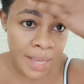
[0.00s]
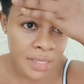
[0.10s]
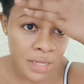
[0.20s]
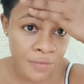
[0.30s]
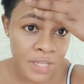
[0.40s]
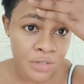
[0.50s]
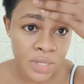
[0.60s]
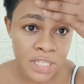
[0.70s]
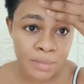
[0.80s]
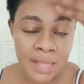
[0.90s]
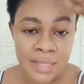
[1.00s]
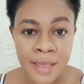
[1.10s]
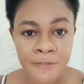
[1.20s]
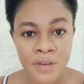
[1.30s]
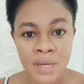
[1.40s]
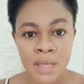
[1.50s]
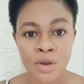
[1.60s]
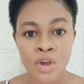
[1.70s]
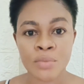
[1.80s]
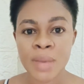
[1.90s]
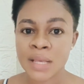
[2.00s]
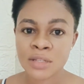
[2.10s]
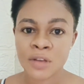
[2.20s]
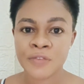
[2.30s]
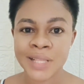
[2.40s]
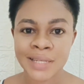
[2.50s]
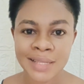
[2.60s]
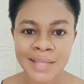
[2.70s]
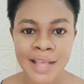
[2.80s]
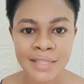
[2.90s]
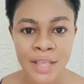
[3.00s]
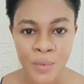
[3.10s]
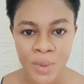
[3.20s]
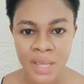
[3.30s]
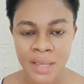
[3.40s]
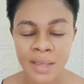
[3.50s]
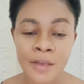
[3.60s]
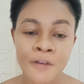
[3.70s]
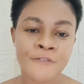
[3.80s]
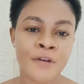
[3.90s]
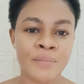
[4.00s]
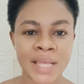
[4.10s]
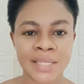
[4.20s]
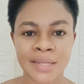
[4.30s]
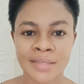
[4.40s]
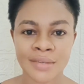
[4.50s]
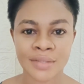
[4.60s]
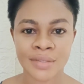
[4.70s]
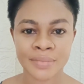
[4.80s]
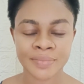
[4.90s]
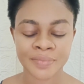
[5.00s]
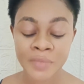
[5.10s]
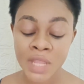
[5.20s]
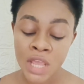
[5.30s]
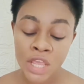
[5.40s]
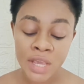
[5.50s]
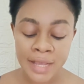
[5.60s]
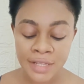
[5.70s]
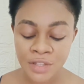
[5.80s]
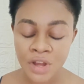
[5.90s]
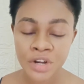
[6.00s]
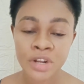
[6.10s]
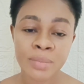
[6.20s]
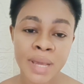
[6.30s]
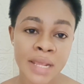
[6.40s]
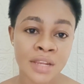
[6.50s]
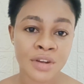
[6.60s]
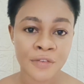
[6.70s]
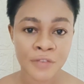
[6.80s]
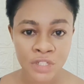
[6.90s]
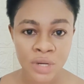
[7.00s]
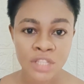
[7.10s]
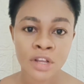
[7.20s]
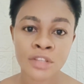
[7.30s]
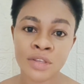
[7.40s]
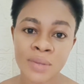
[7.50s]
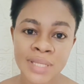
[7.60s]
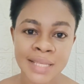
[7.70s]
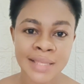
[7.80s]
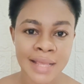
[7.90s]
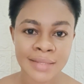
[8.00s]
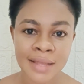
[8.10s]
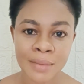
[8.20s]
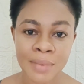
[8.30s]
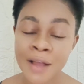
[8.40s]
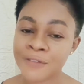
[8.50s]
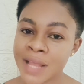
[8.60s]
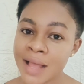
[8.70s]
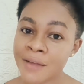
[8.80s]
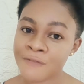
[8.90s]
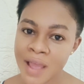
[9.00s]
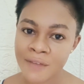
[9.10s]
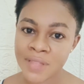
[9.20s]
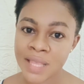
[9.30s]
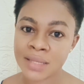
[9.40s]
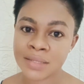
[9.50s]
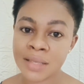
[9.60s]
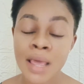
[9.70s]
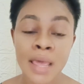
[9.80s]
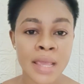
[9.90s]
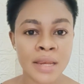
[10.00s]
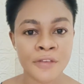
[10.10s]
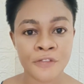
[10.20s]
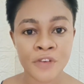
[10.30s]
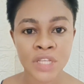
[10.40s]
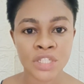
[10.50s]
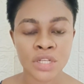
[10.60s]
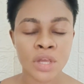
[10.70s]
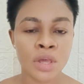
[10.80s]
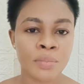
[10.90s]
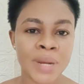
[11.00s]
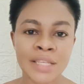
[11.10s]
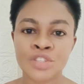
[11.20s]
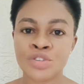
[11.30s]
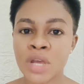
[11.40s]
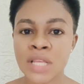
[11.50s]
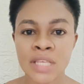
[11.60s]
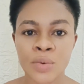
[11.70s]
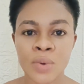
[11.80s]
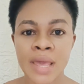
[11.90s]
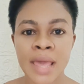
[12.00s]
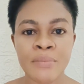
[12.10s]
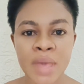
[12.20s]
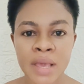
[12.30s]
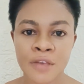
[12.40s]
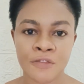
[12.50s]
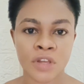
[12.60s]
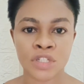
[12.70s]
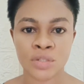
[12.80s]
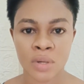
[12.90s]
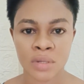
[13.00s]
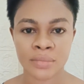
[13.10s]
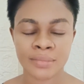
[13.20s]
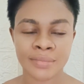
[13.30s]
Make use of this treatment every day, or you make use of it 3 times a week for best results. You can store the remain in the refrigerator to use it next time after 5 days in the fridge. Please throw it away and make a fresh one.